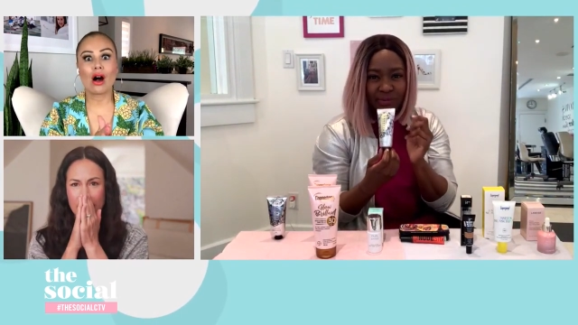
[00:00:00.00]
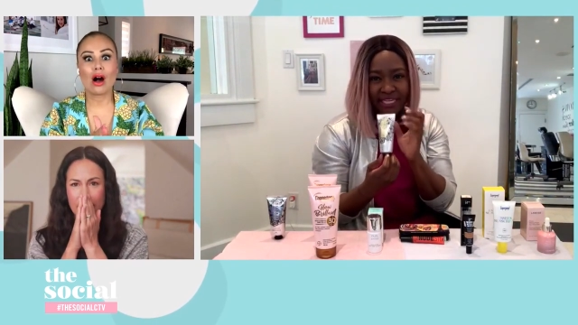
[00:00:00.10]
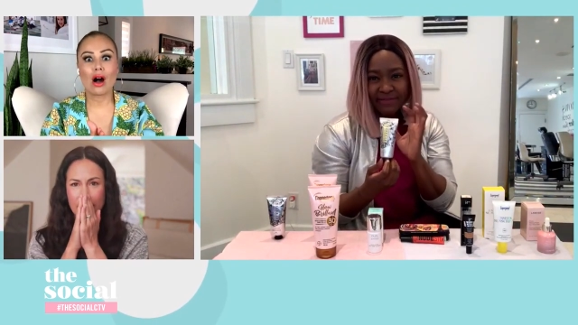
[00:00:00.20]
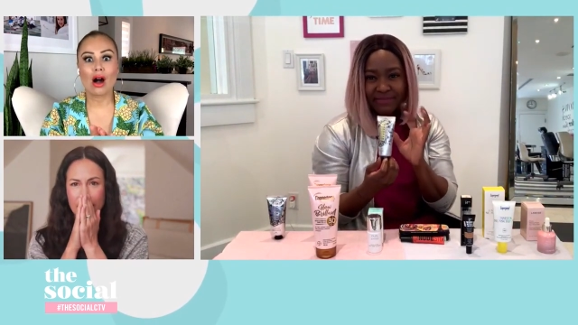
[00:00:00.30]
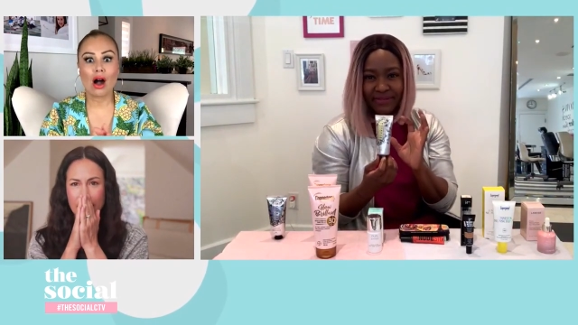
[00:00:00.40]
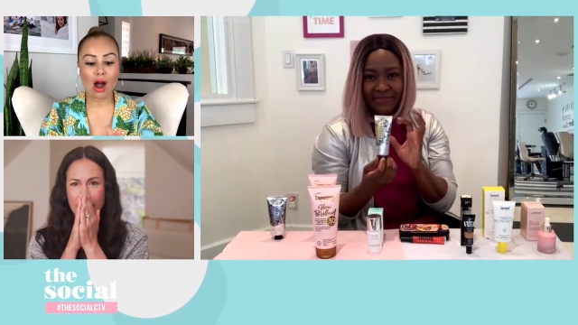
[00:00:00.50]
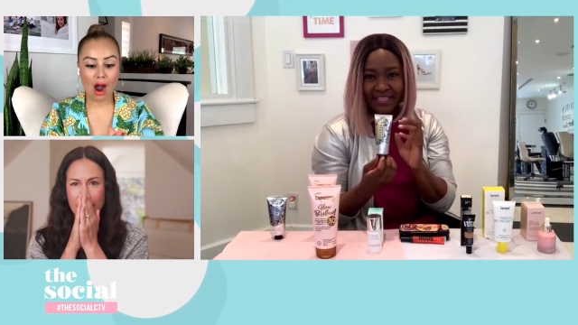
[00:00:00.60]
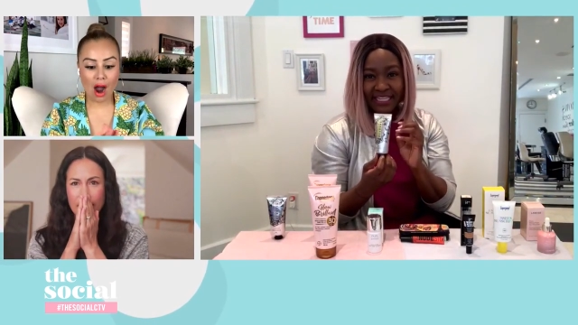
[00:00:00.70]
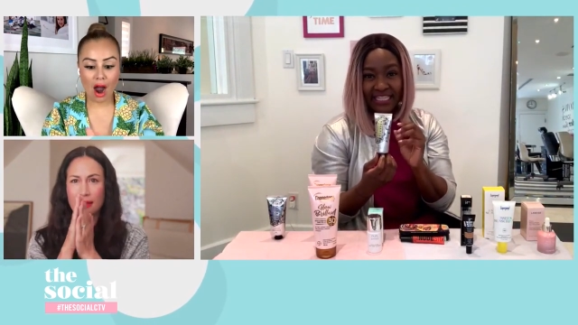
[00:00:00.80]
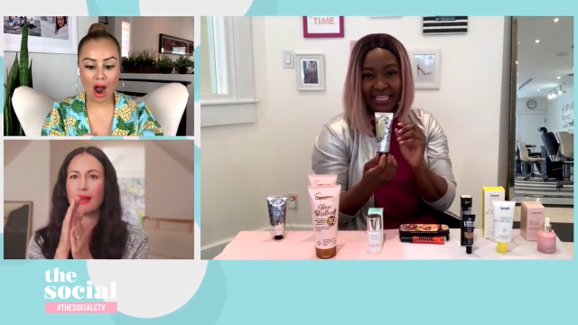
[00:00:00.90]
Speaker 1: sweet, a bit
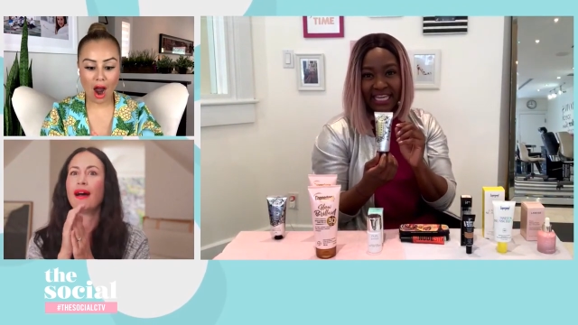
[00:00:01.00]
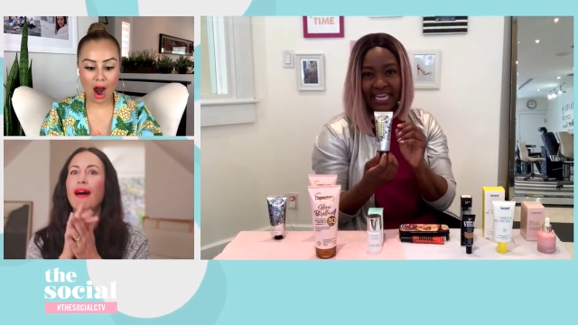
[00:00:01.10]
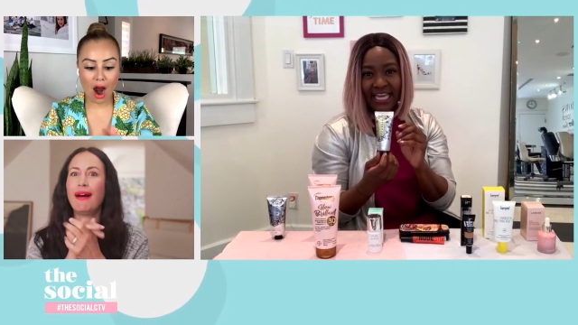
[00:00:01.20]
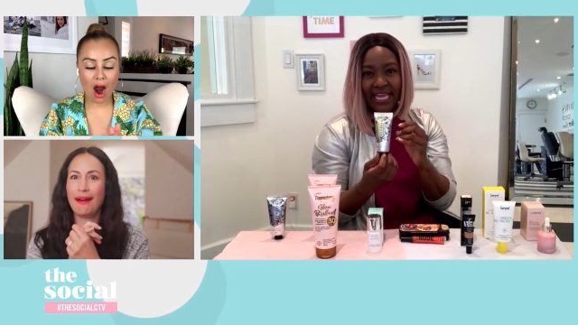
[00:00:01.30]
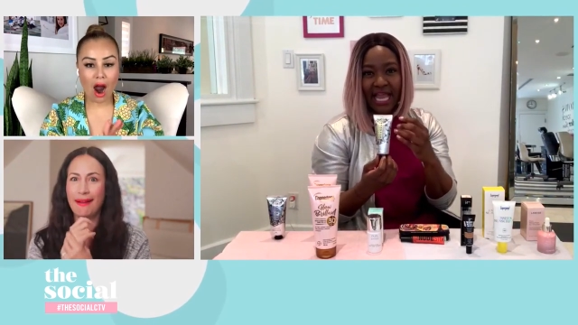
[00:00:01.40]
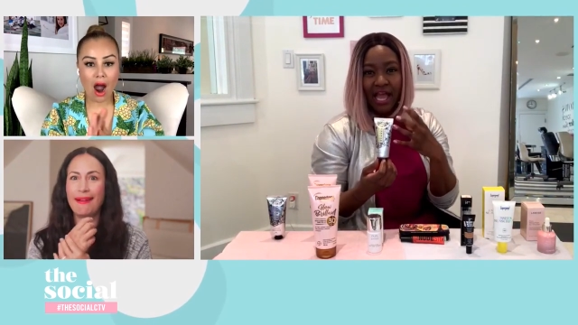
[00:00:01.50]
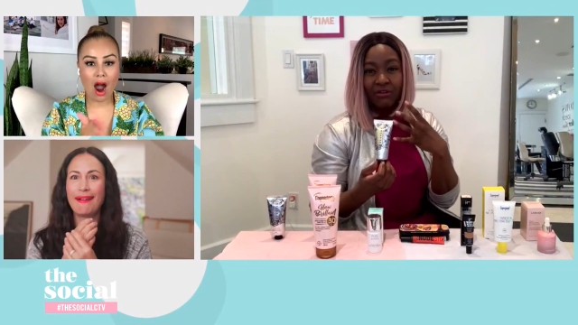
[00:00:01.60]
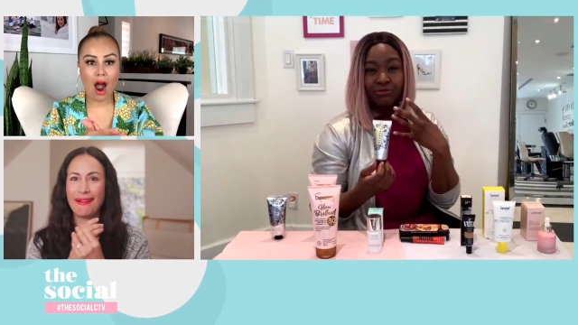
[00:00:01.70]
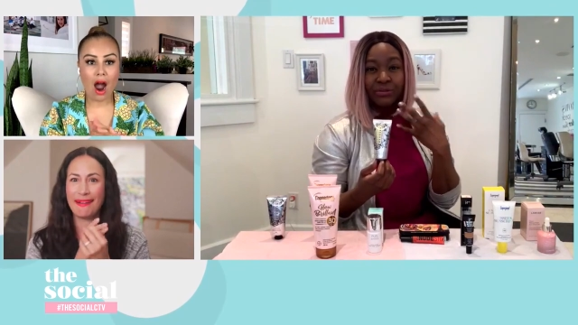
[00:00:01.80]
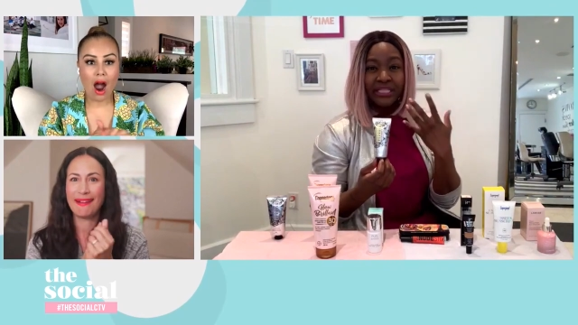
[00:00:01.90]
vanilla
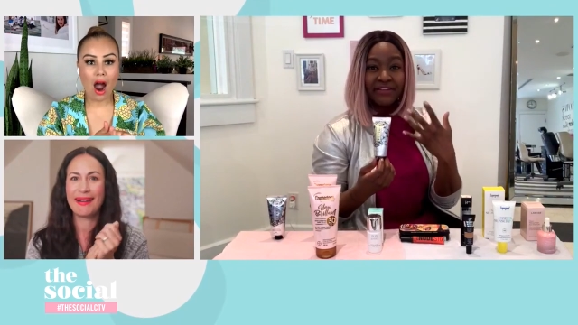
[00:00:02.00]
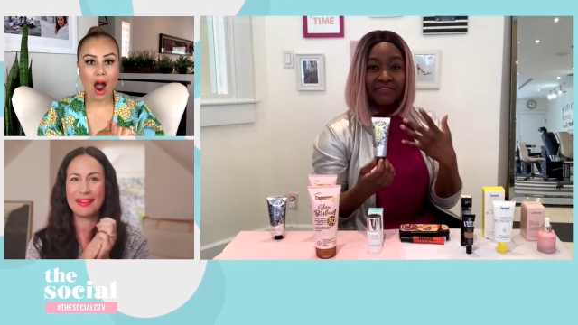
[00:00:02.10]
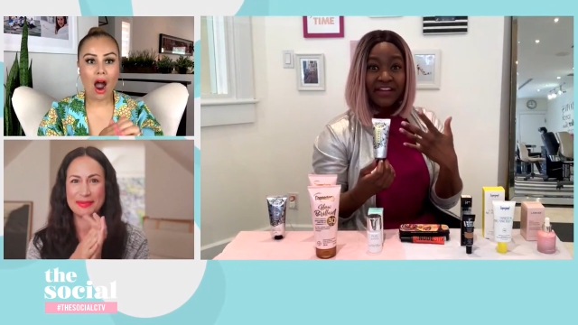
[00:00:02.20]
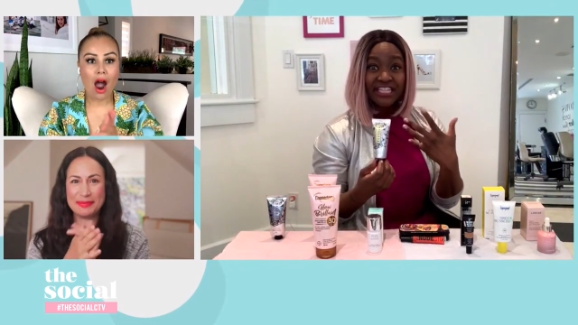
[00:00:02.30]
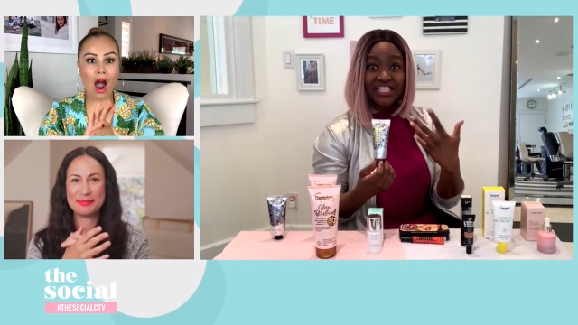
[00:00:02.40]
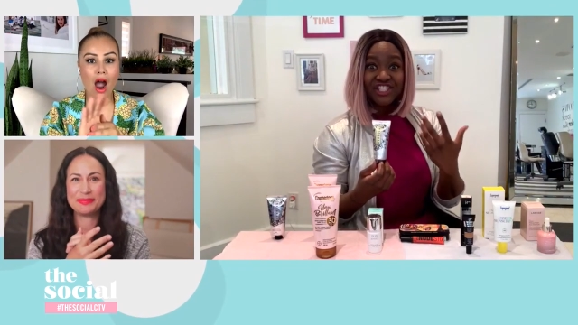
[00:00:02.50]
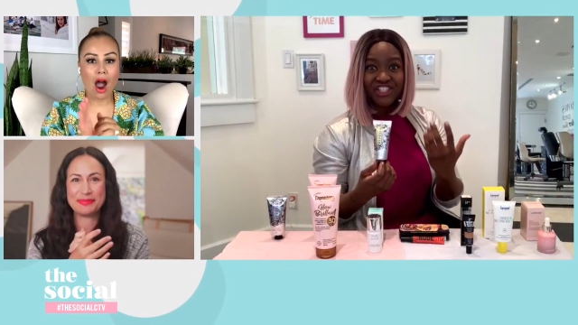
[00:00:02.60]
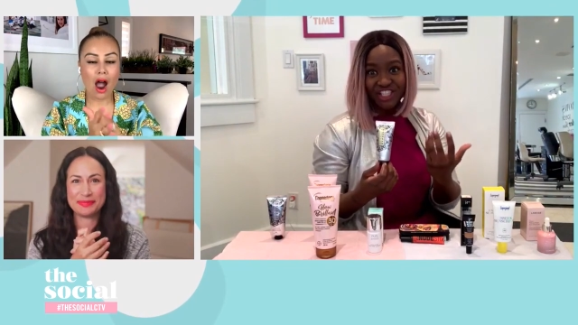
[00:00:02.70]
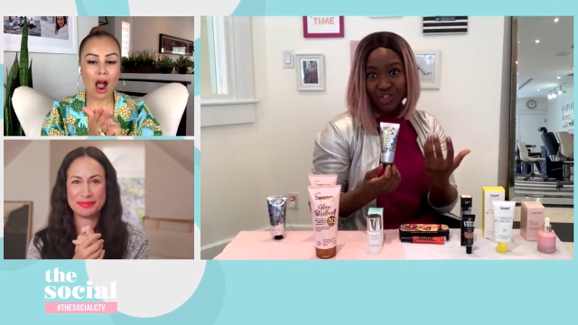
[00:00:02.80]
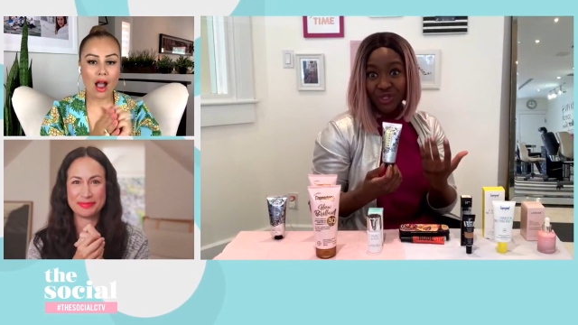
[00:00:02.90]
a really fresh
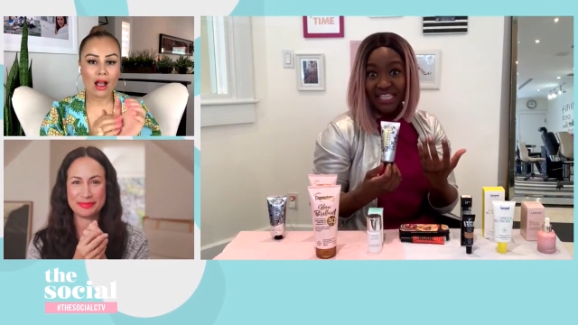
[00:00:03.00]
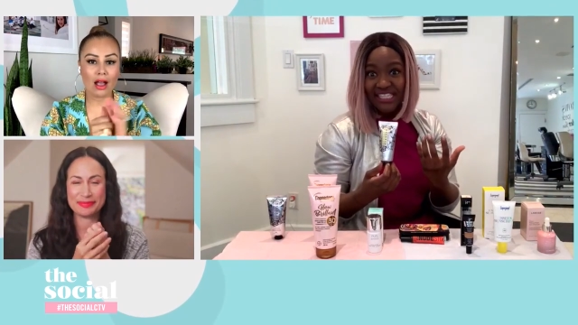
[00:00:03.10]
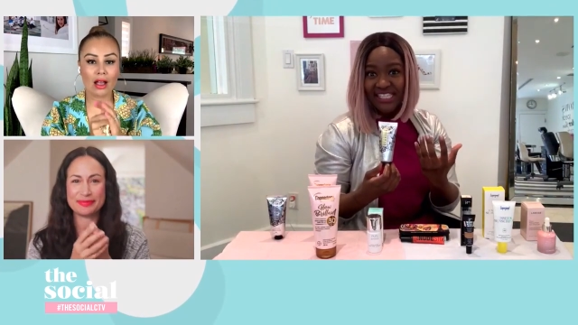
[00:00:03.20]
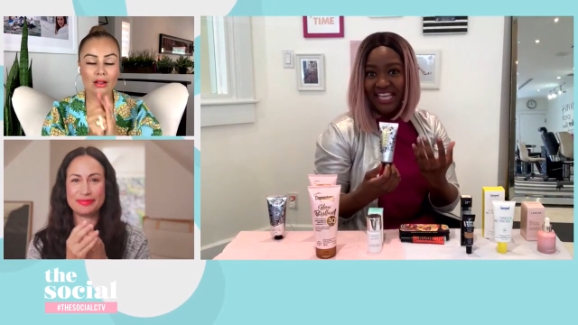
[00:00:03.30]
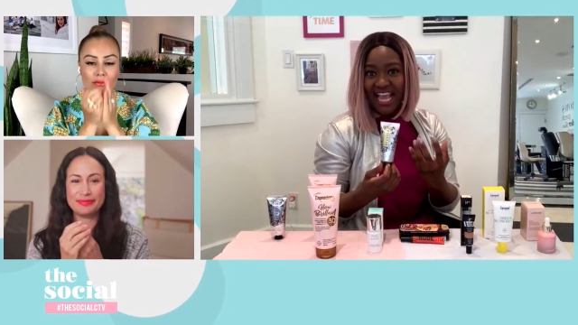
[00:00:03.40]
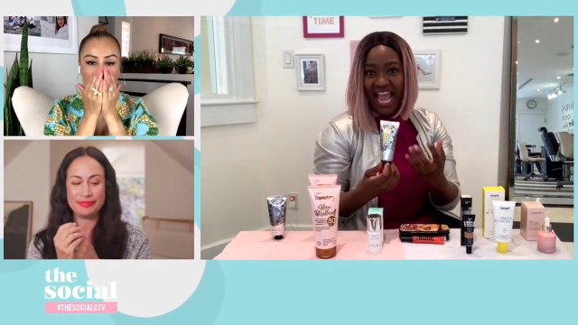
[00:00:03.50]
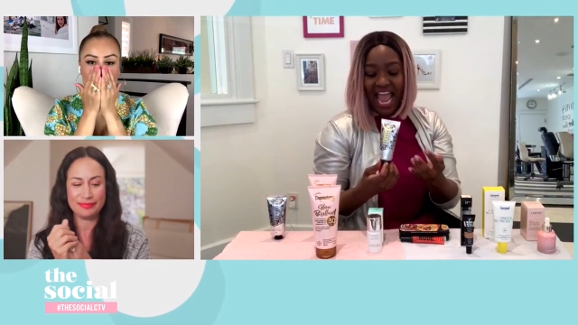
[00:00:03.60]
citrus,